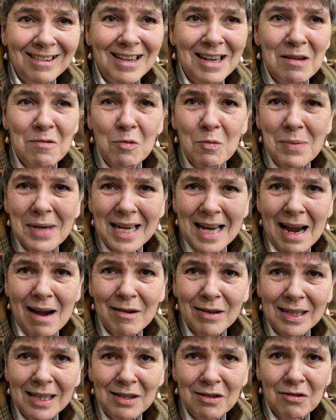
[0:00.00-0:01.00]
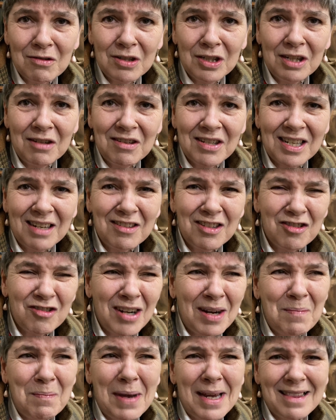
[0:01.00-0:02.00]
It would be cowardly not to do so. To
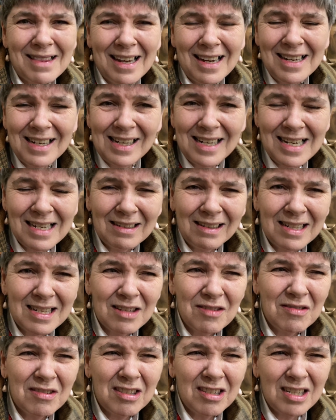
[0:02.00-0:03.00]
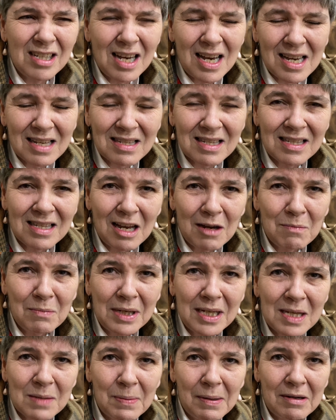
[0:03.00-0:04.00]
try and make that illegal is just so
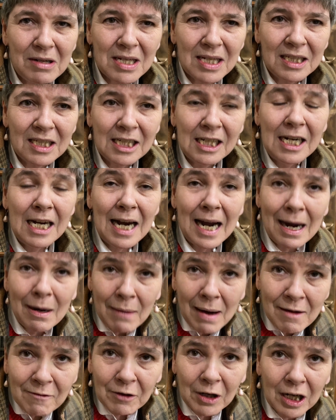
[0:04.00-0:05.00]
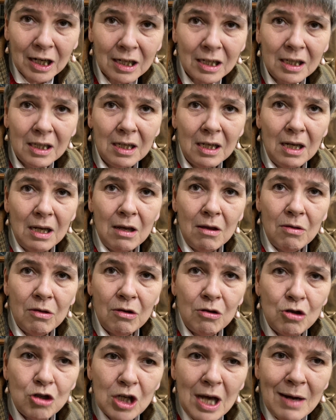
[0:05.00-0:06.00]
mean-spirited. However,
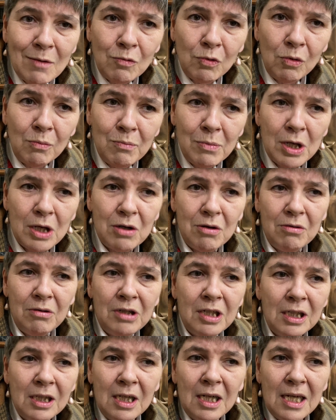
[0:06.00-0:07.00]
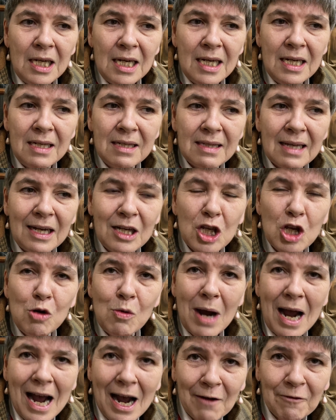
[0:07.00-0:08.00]
the general mood is that you
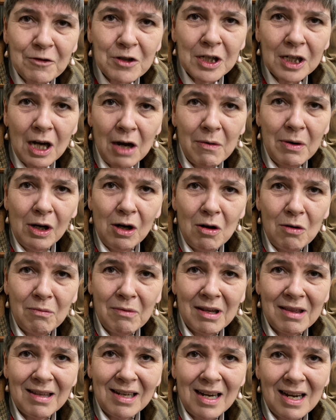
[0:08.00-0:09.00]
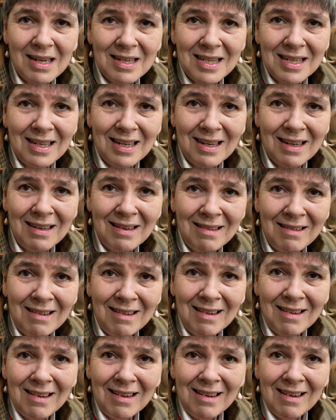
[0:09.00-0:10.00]
have to go along with the idea
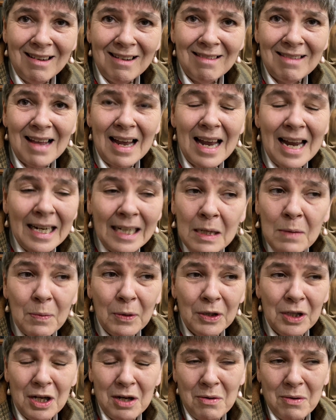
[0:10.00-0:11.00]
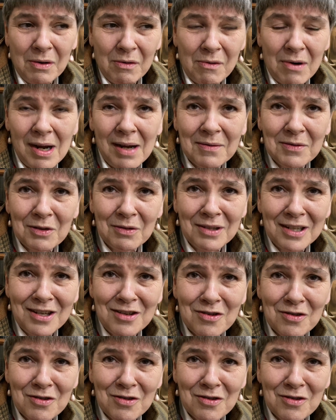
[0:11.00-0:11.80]
that anybody who arrives on these